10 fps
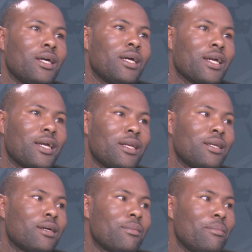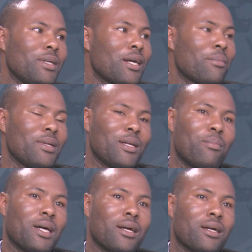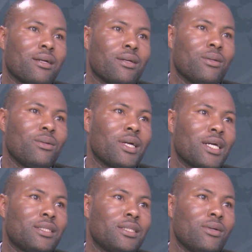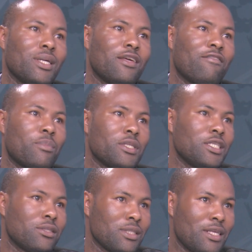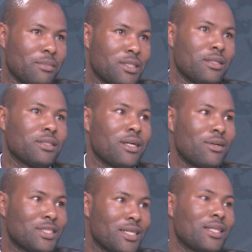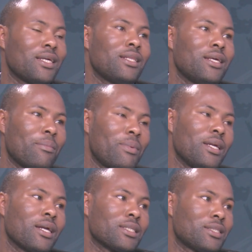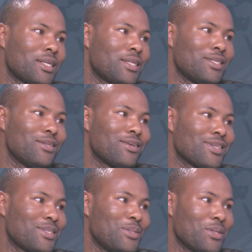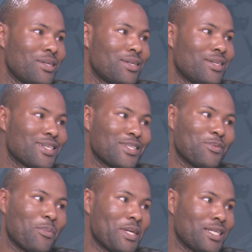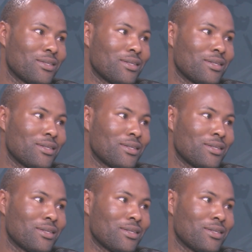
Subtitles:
again, being a big bank, you look at the way they've positioned themselves. I would say that they are playing a strategy known as dual transformation.